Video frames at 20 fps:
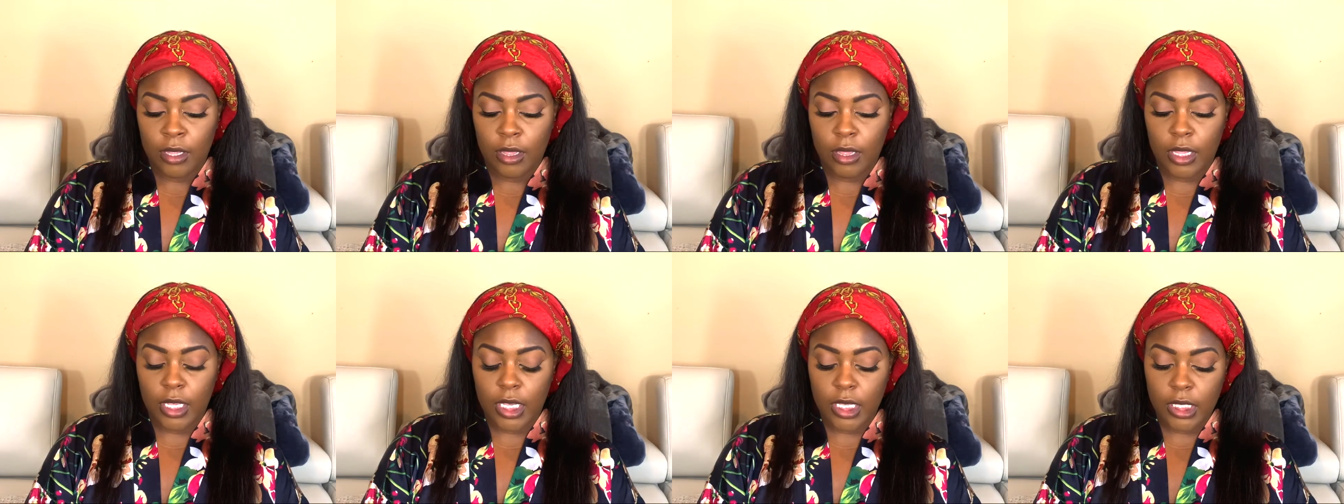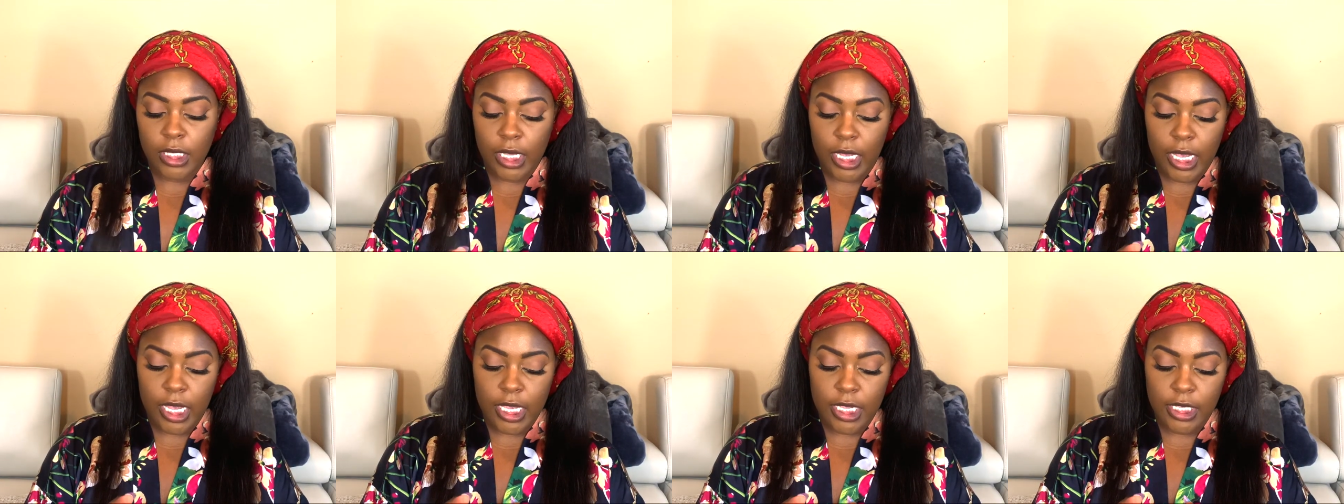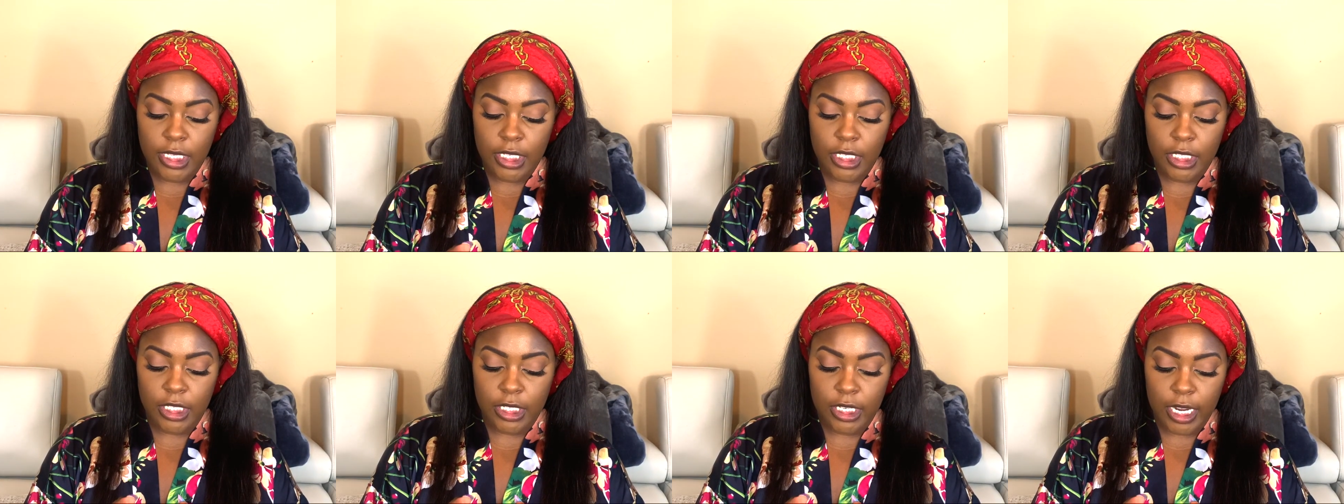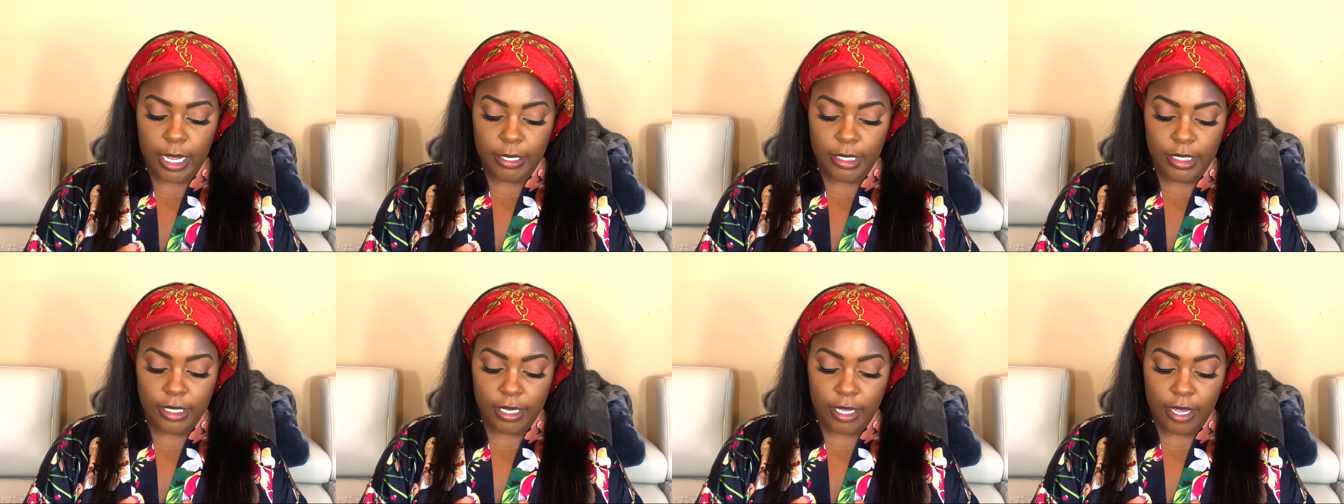This is
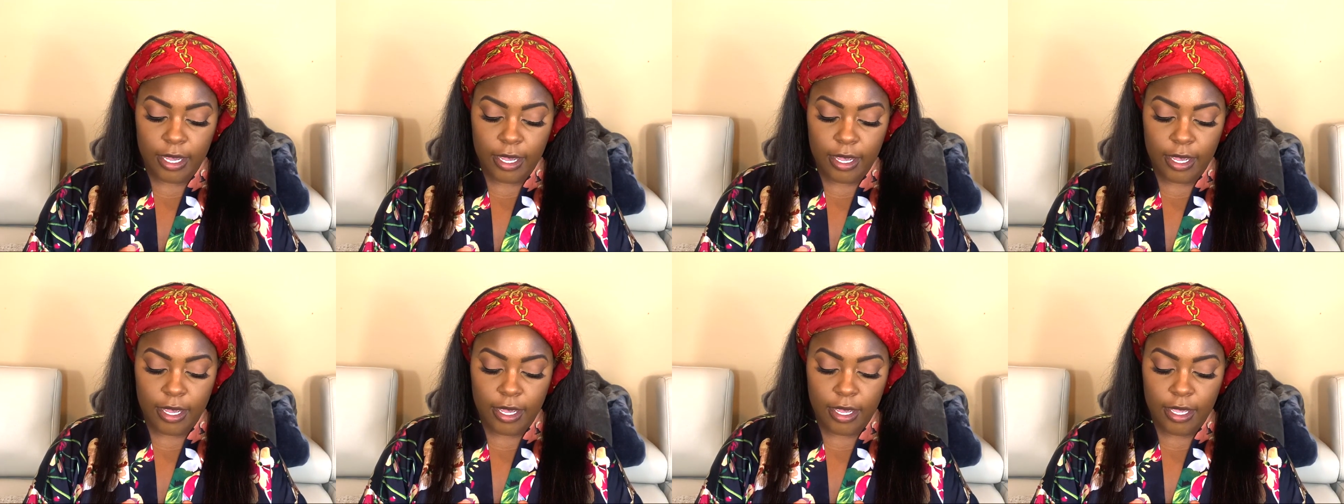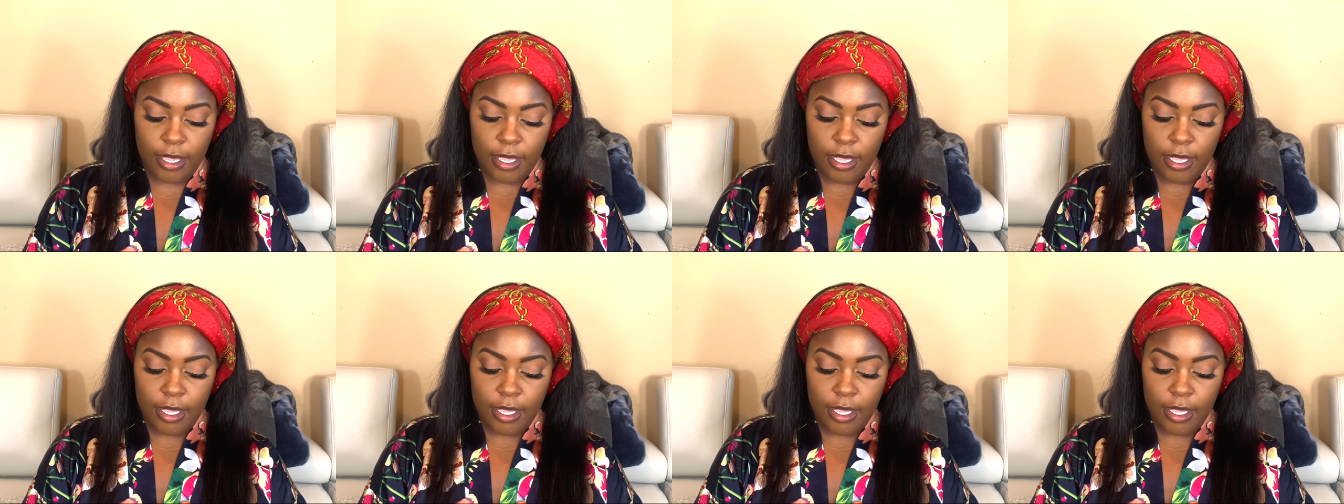Jessica